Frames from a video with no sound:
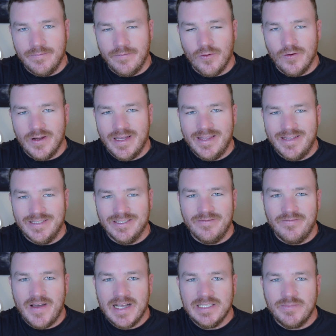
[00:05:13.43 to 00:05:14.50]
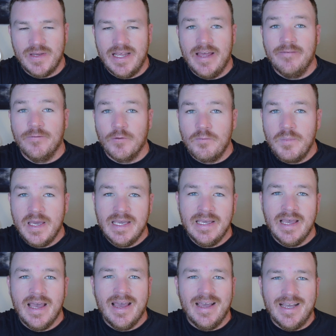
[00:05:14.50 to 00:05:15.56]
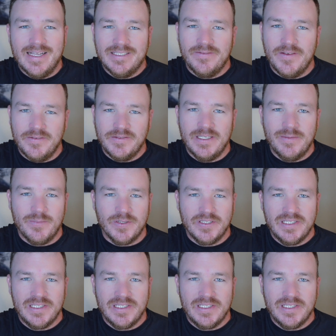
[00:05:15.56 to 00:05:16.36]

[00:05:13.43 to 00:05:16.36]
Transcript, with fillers: for in this investment, and for me, it's 15%,